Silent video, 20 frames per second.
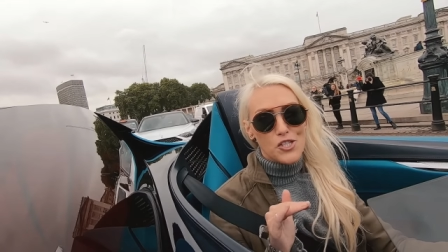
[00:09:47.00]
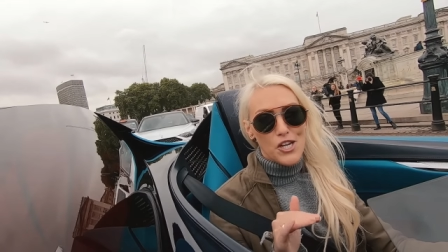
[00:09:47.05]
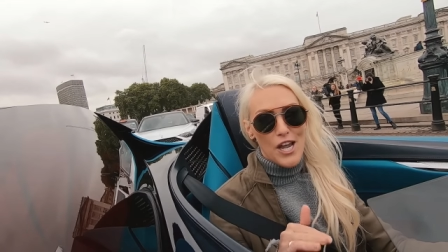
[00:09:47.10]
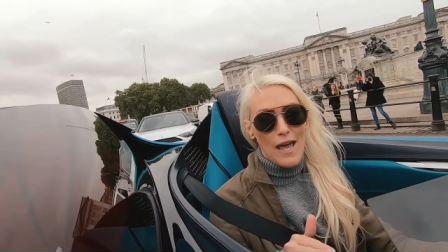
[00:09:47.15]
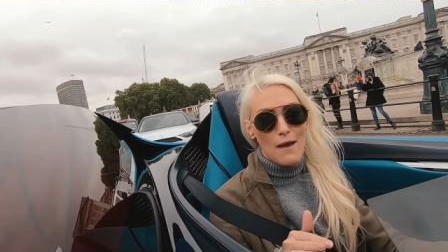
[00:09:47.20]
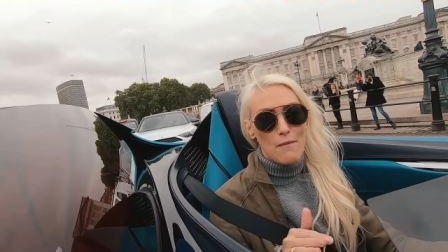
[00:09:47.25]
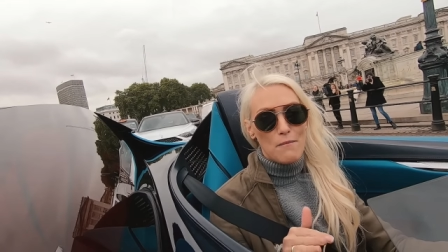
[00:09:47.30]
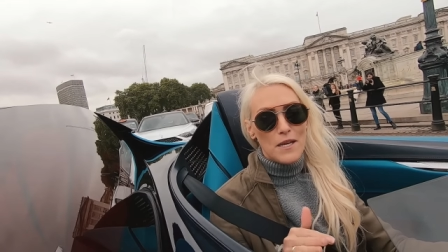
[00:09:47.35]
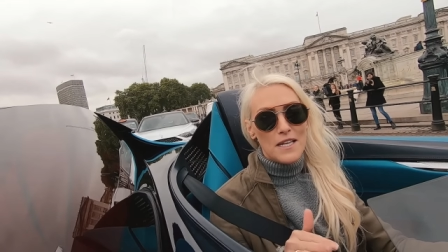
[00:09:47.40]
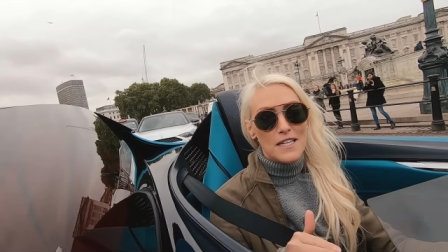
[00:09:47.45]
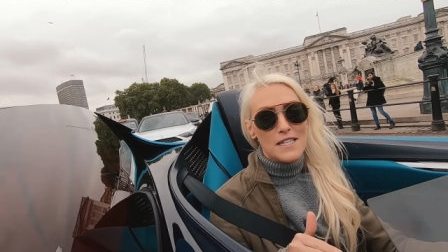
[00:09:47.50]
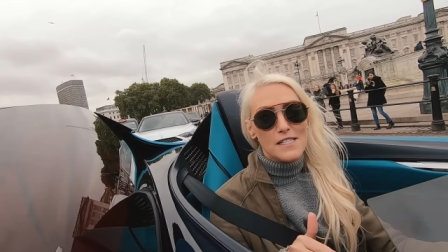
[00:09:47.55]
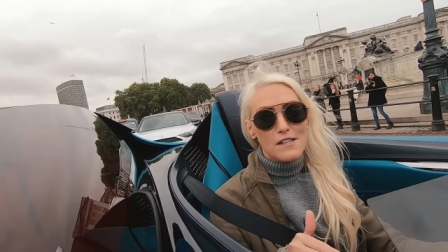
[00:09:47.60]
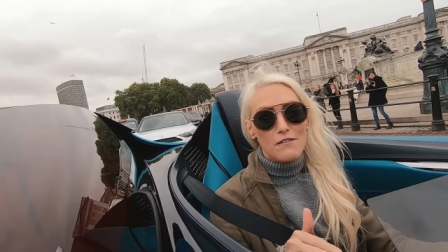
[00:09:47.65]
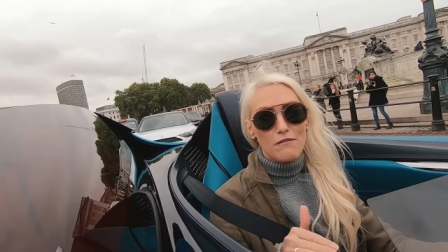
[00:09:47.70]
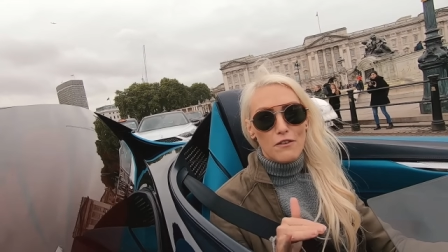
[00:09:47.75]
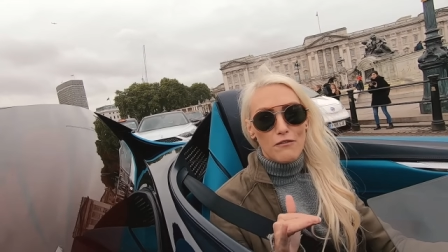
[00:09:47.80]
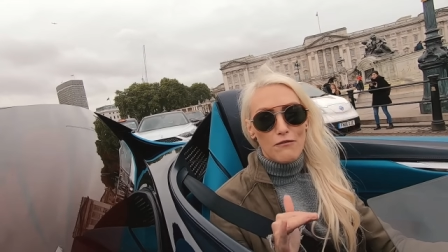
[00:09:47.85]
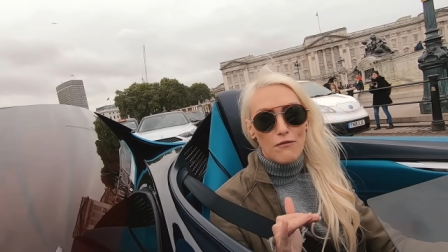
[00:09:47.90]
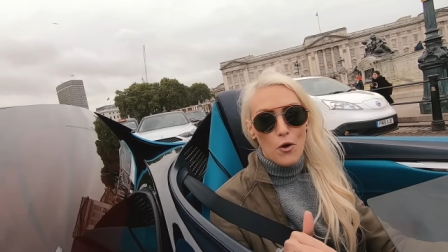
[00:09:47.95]
Champions
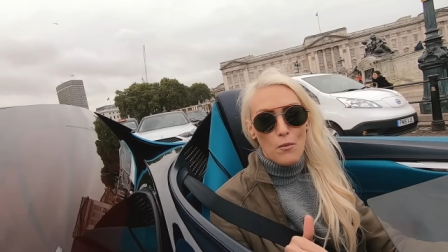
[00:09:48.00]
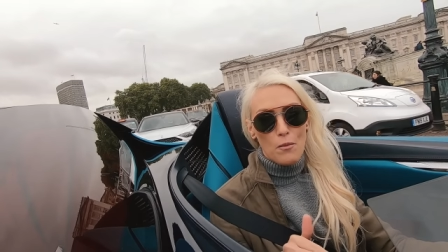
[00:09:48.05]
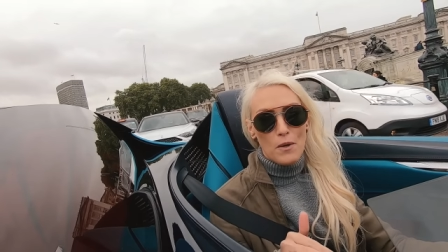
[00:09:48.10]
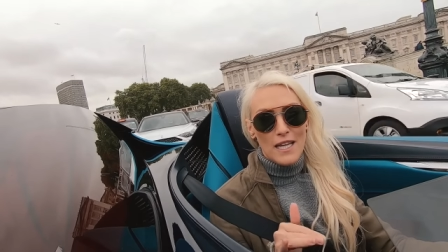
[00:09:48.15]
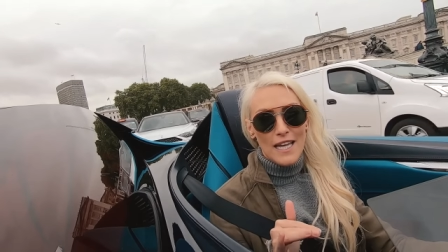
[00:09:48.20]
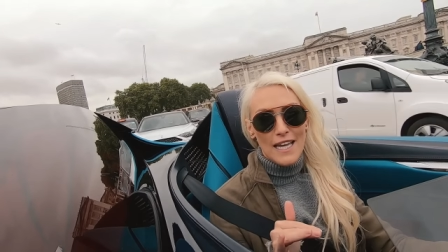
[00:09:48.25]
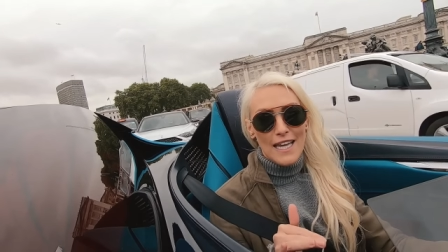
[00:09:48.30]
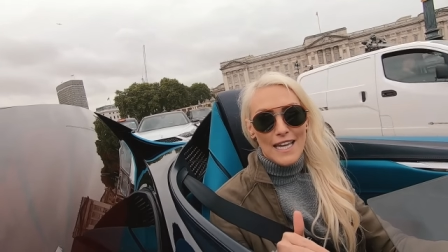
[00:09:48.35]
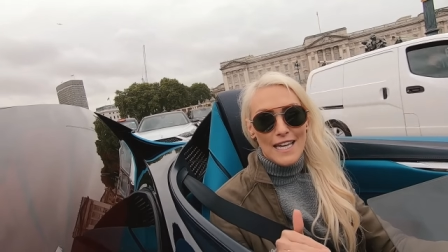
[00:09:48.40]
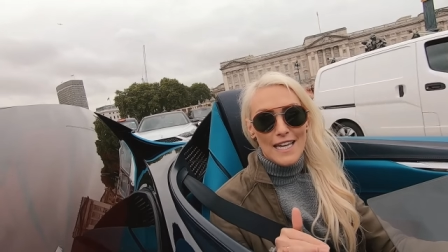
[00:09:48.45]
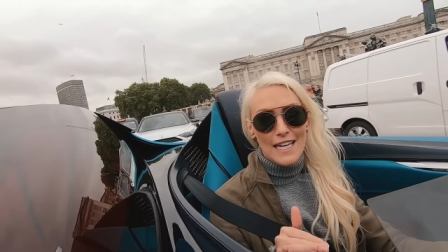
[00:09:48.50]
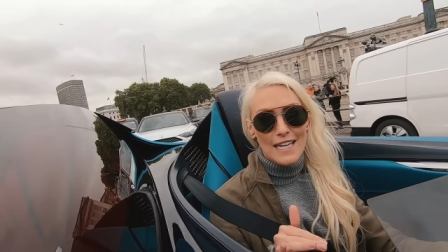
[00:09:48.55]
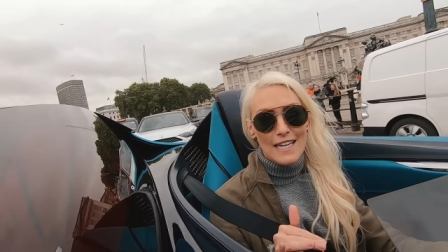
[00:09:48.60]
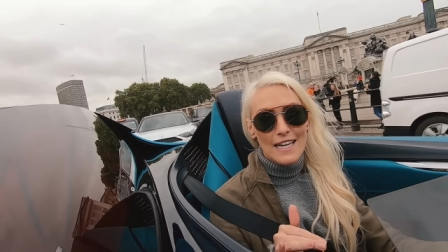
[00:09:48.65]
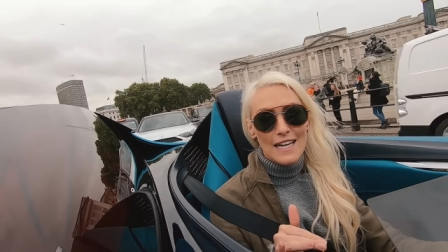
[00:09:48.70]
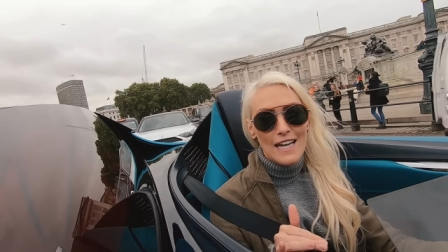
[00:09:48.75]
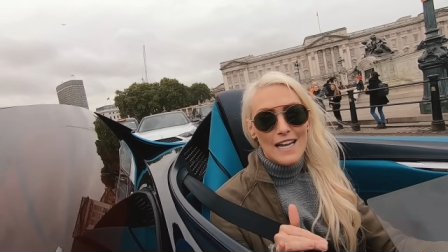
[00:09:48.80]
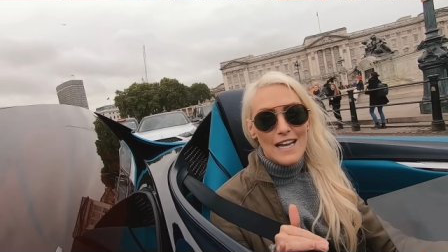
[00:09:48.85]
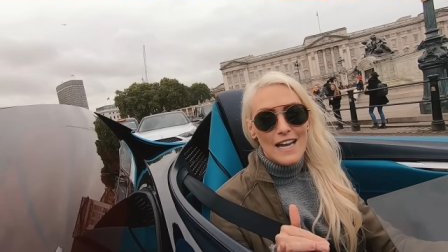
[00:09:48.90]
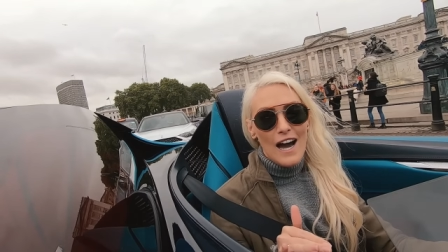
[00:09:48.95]
of the Formula
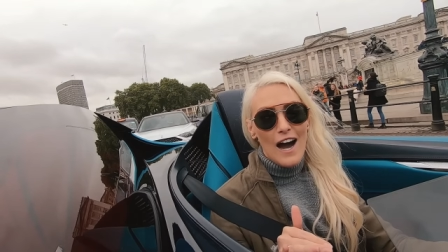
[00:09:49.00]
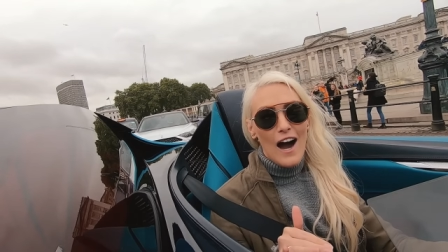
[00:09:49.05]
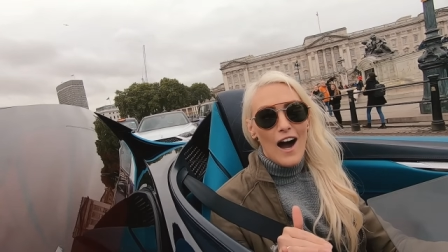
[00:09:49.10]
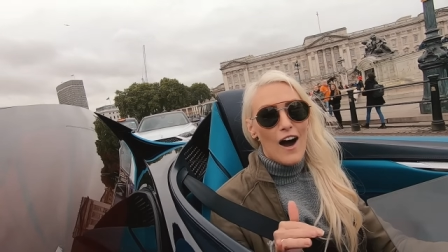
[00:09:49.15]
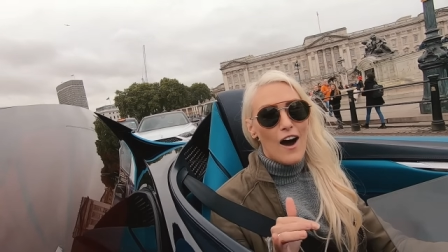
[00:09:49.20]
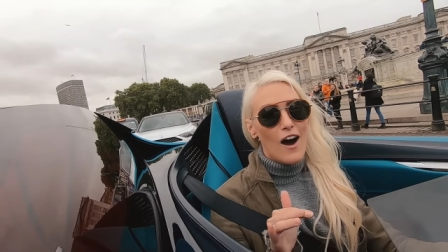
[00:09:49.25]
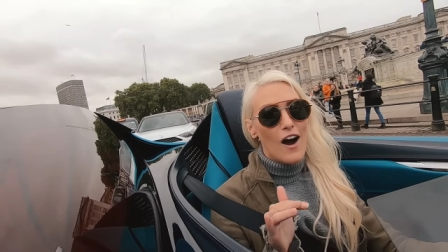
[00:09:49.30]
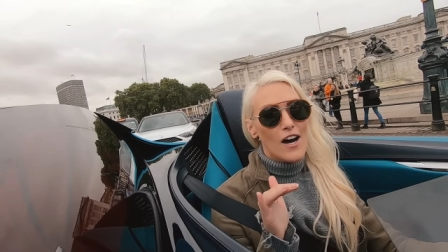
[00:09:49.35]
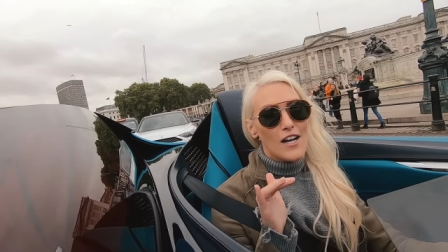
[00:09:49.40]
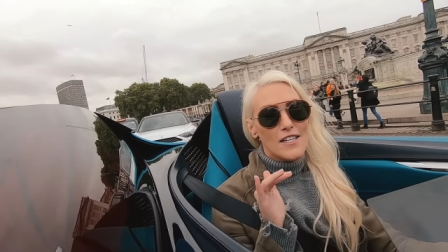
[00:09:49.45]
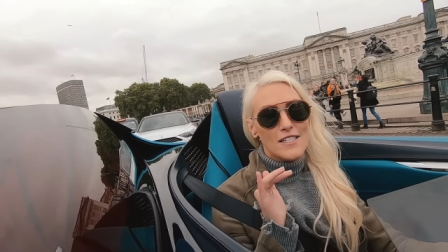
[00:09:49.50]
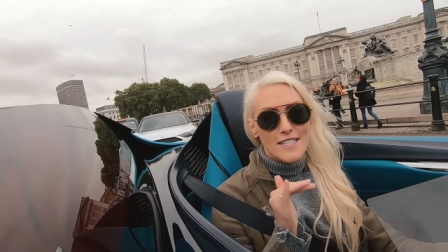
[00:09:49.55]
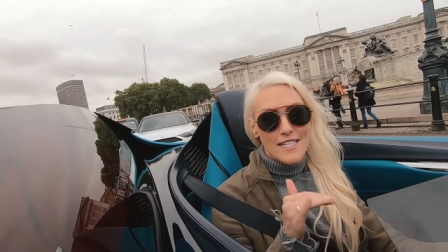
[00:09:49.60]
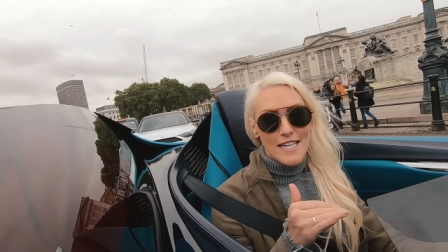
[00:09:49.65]
E are